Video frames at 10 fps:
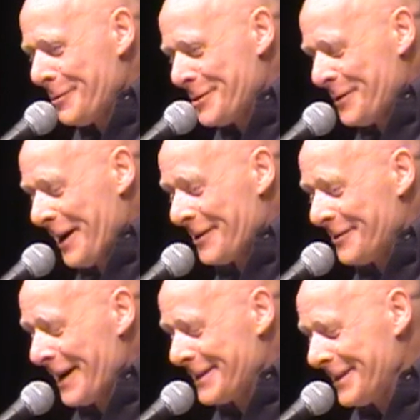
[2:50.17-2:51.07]
which we had
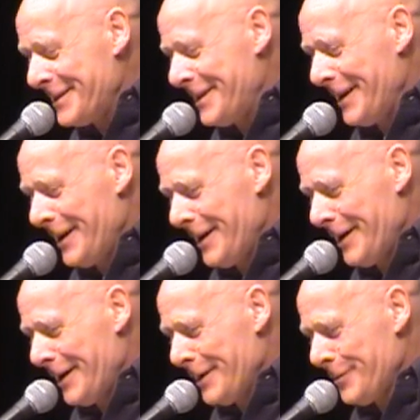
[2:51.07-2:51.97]
erected
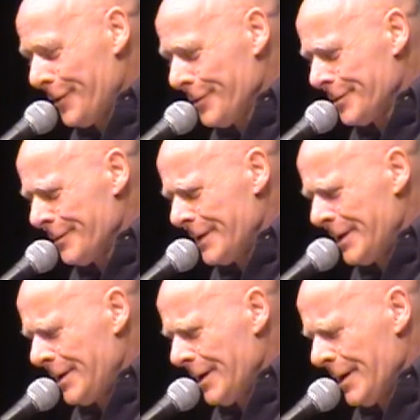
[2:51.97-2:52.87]
at the front of
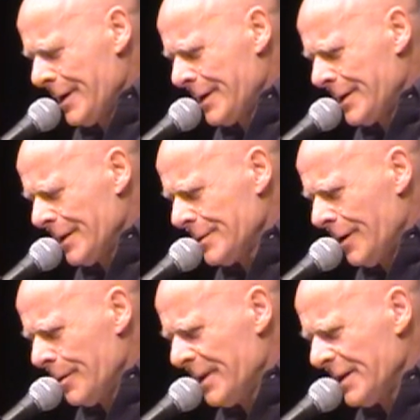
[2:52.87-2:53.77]
the
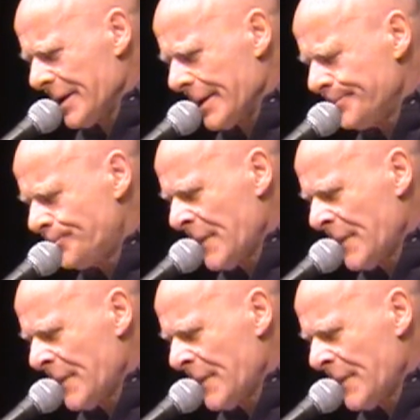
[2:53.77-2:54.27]
Guildhall building.